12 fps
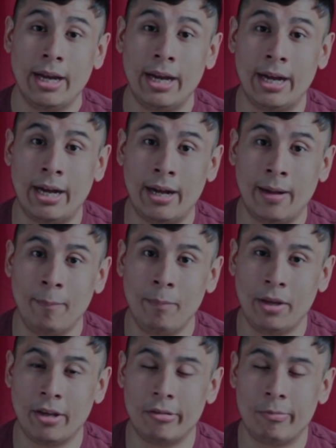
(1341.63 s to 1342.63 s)

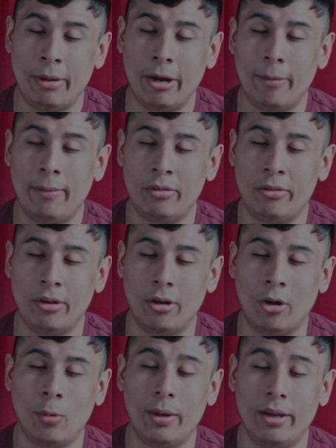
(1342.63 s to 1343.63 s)
Because Perry Mason
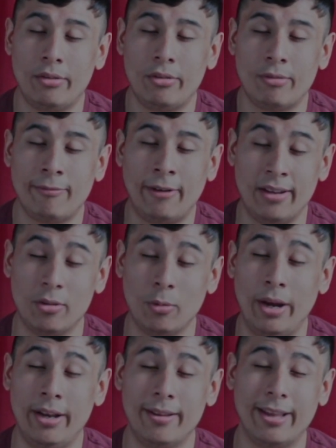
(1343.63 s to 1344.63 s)
always finds a
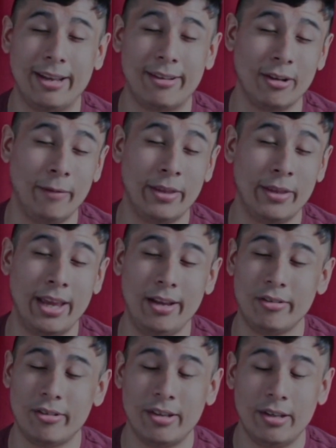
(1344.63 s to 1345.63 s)
way to, like, solve the
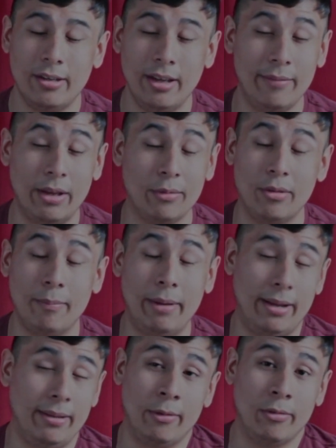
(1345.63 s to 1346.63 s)
case. If that was a
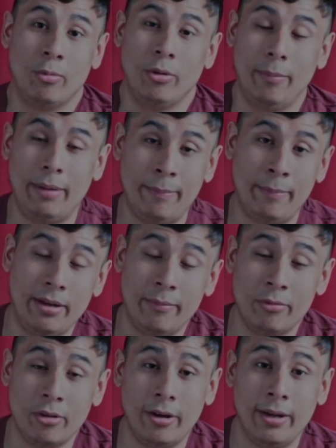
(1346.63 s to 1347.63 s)
bad, that was a really bad pun,
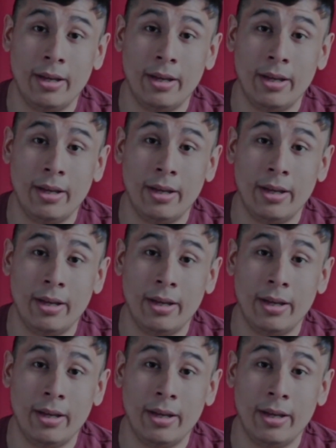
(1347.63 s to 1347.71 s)
I'm sorry.